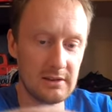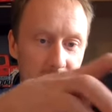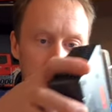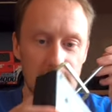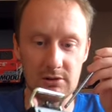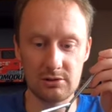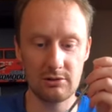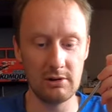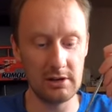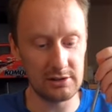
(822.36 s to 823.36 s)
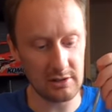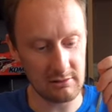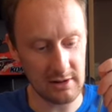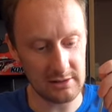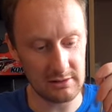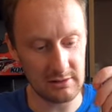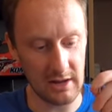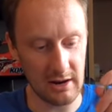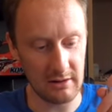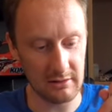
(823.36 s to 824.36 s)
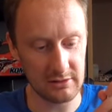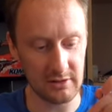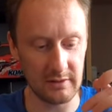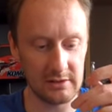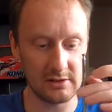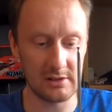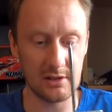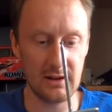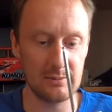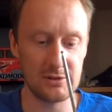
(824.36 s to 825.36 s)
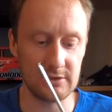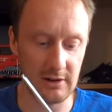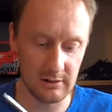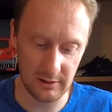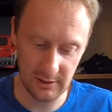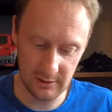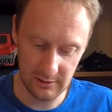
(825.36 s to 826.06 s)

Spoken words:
Is it still screwing? Is the thread there? Sometimes these collapse internally.